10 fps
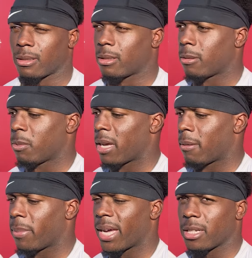Um, we
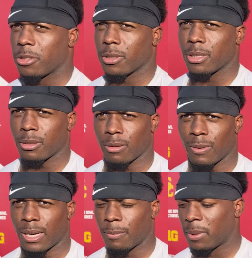have bad drills and
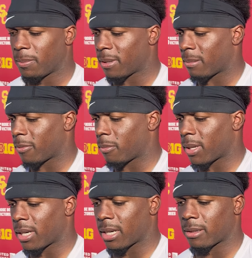that, people coming from
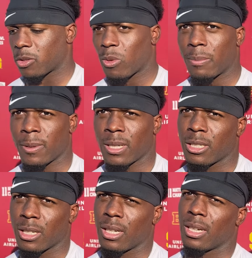behind, swiping at
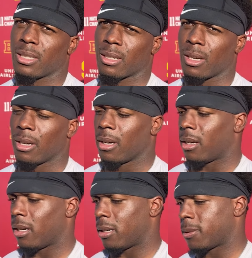your legs.
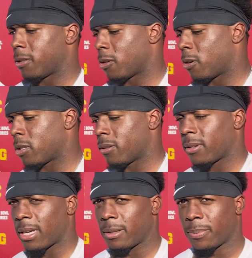Um, so going over
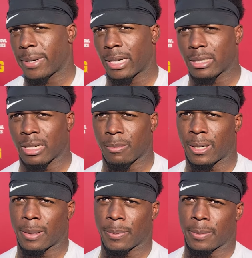that in practice, coming
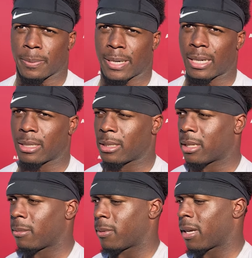out pre-practice,
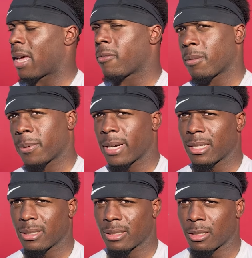coming after
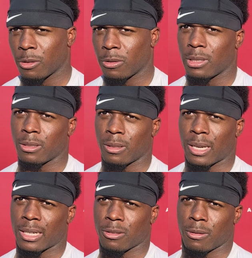practice, and doing little
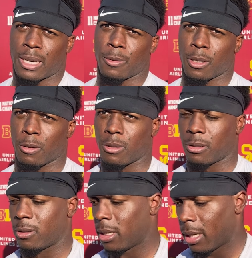things with our coach
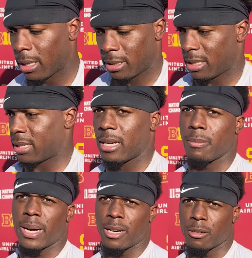or just
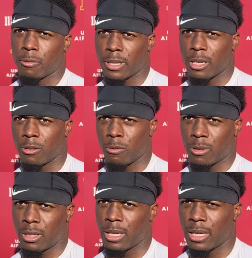anybody around who
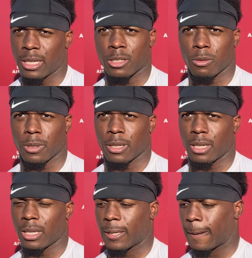want to get extra work
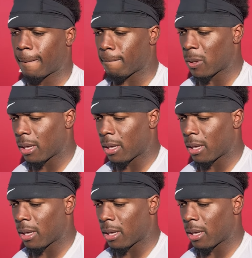in. Um,